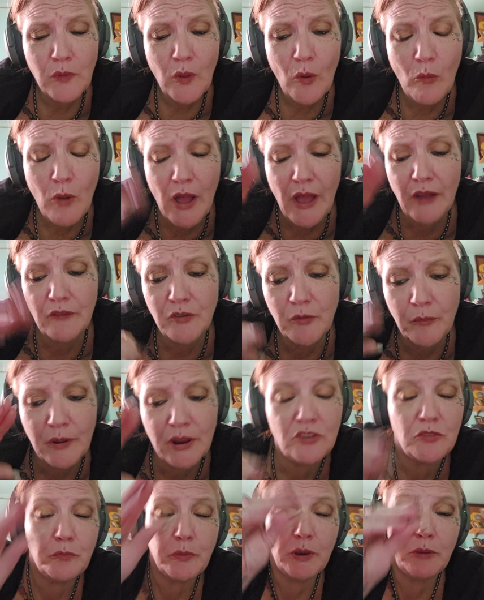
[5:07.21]
While
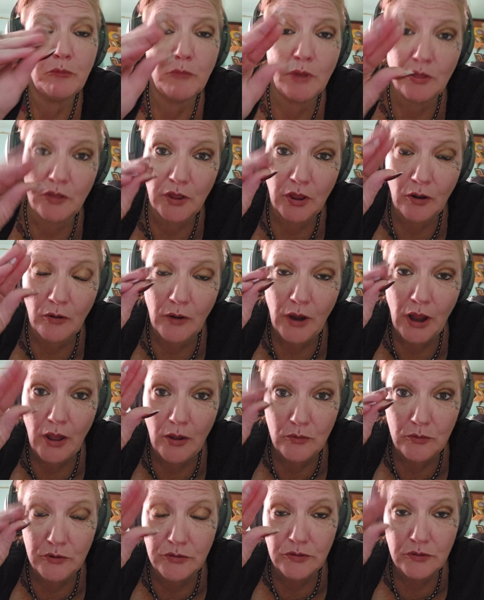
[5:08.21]
everybody's been milling
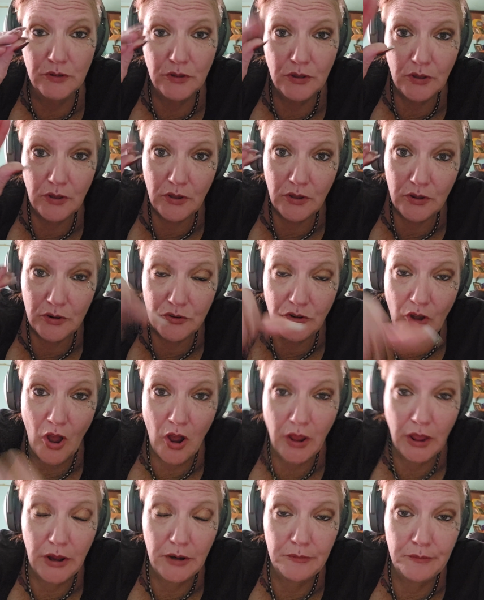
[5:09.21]
around
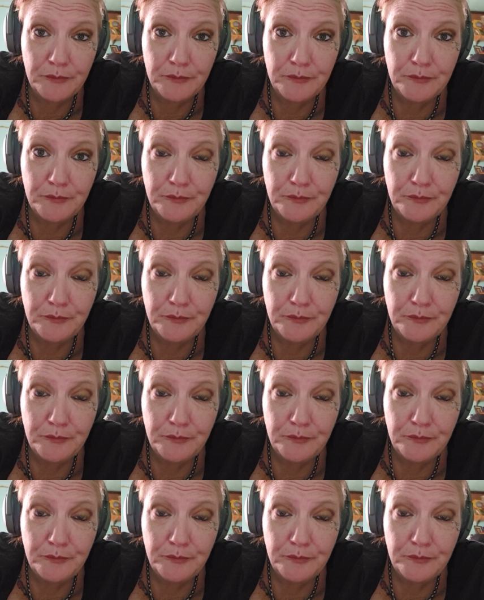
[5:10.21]
talking.